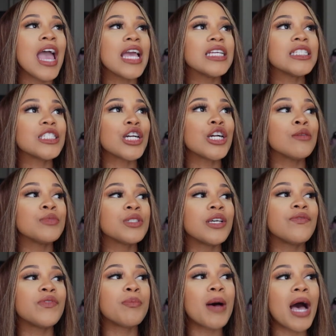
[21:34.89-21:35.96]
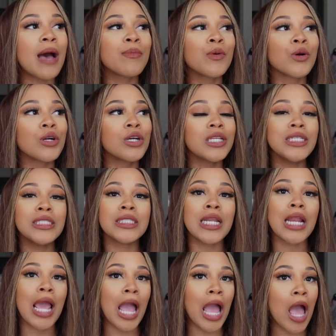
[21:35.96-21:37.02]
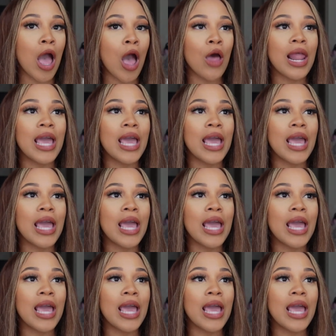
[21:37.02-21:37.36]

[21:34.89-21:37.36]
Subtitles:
in terms of the pop girlies now,